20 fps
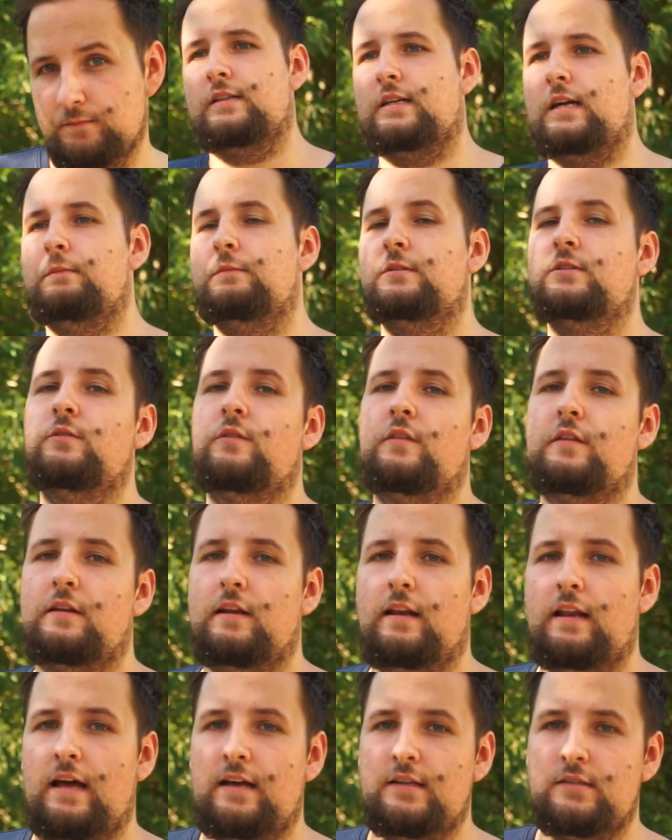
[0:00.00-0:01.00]
Coming to the
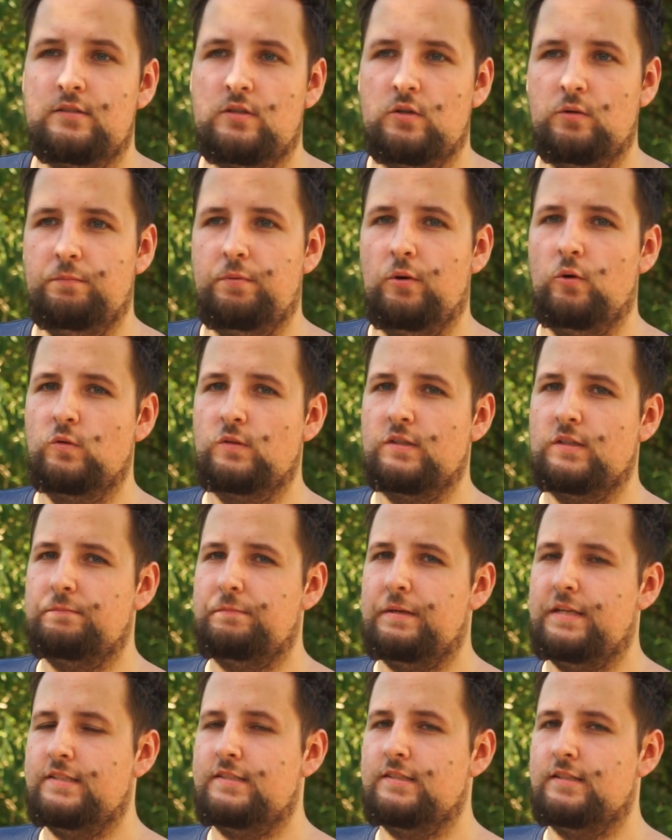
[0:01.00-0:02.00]
last component
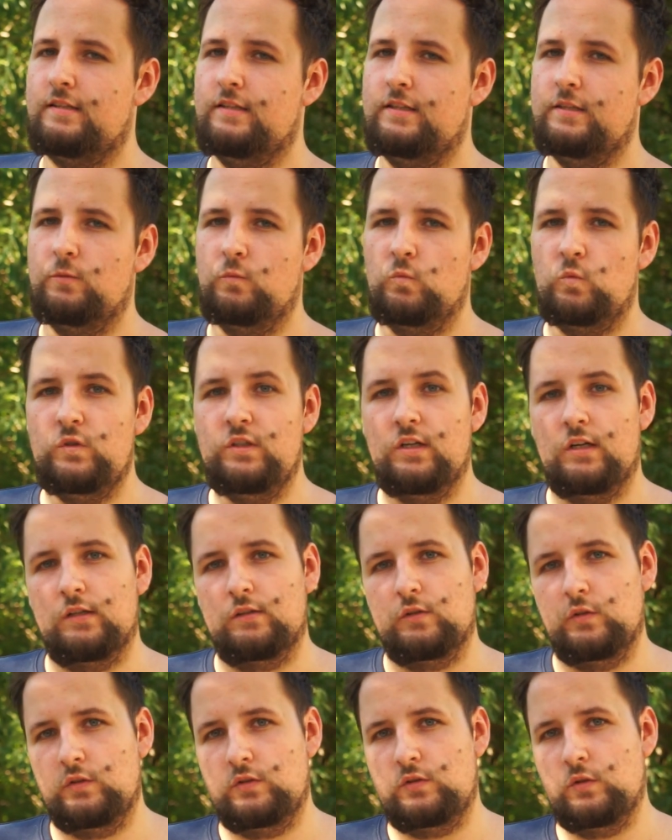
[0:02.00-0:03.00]
basically we are
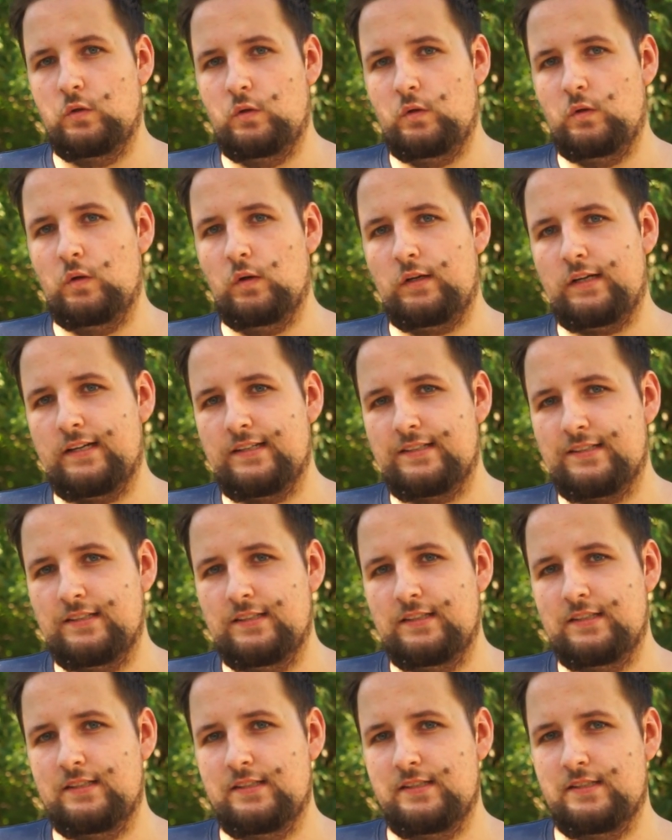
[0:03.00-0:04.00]
going to look at
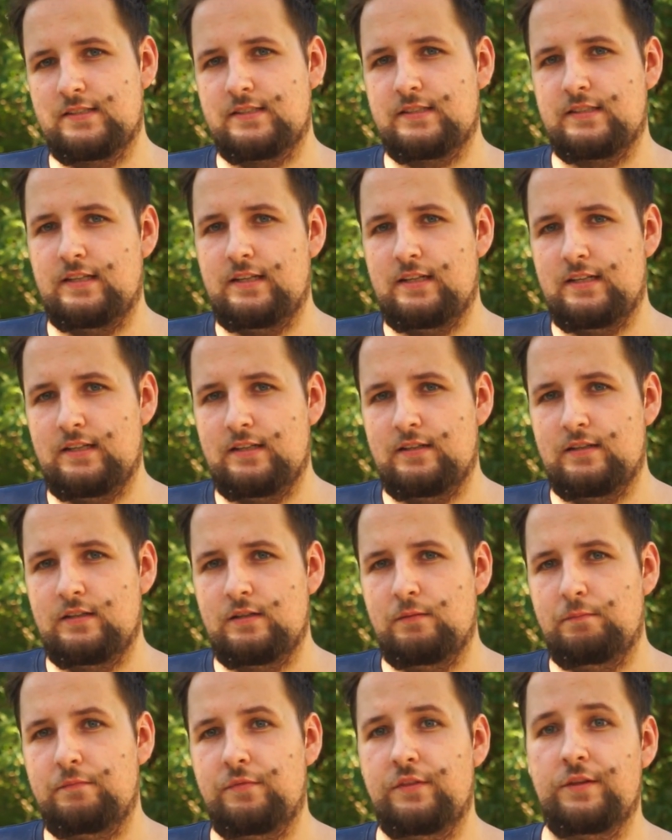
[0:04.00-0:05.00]
is uh,
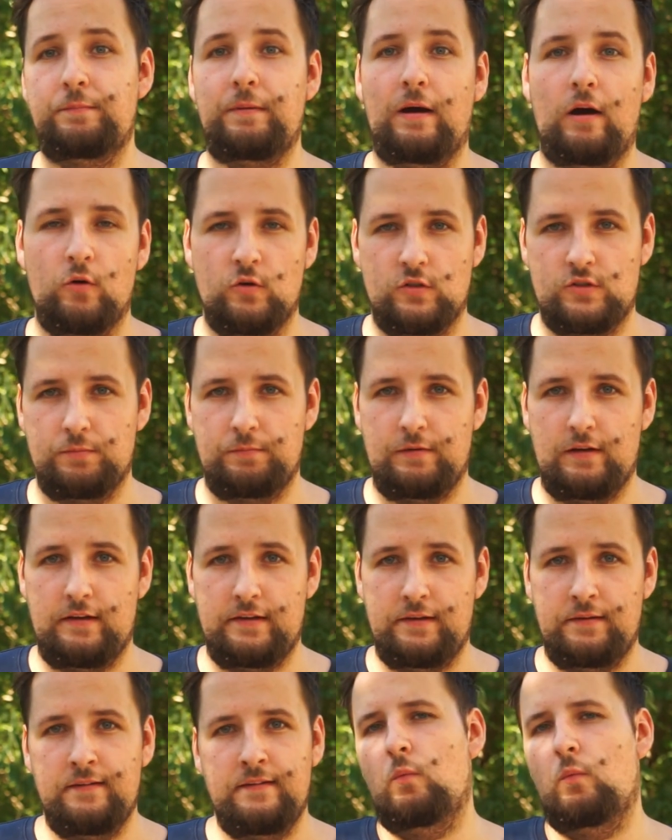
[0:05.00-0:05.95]
the power supply.